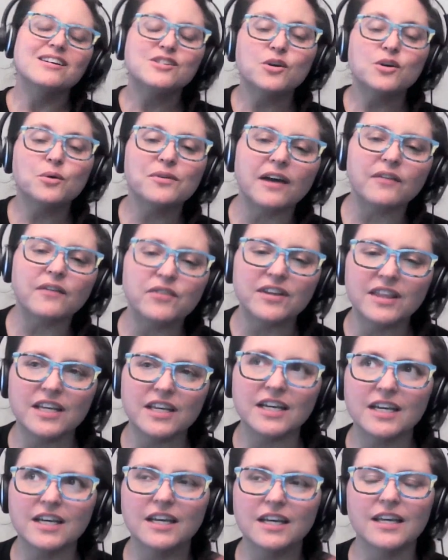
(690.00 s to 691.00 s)
so with
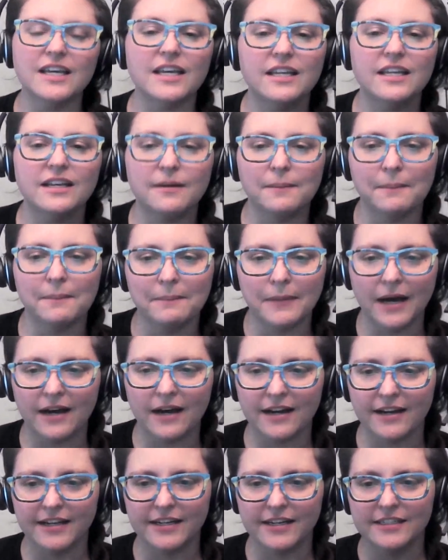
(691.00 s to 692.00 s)
everything in
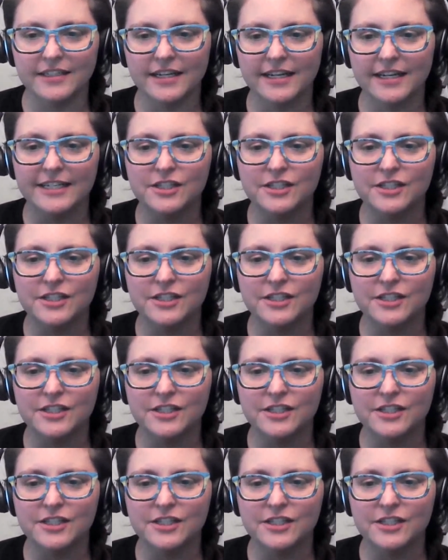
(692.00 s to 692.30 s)
mind,